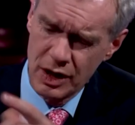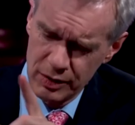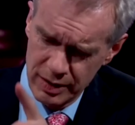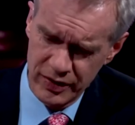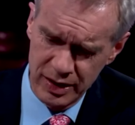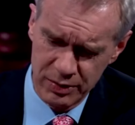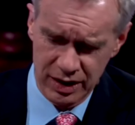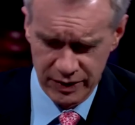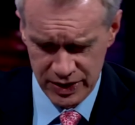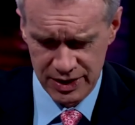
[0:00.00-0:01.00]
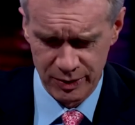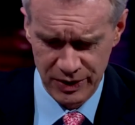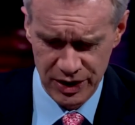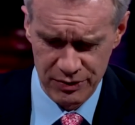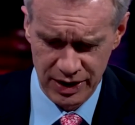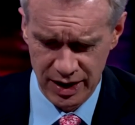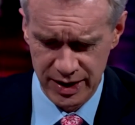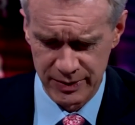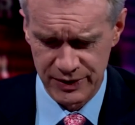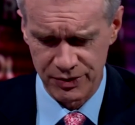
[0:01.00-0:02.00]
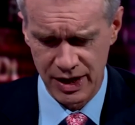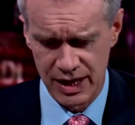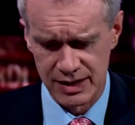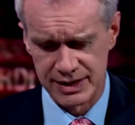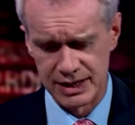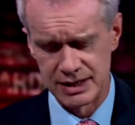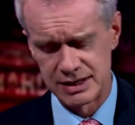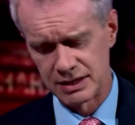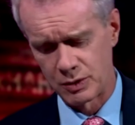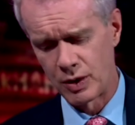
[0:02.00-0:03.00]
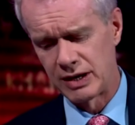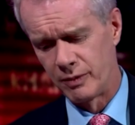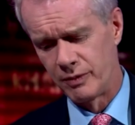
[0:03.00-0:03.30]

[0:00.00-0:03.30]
know them very well. You've just told me you regard them as friends. It's quite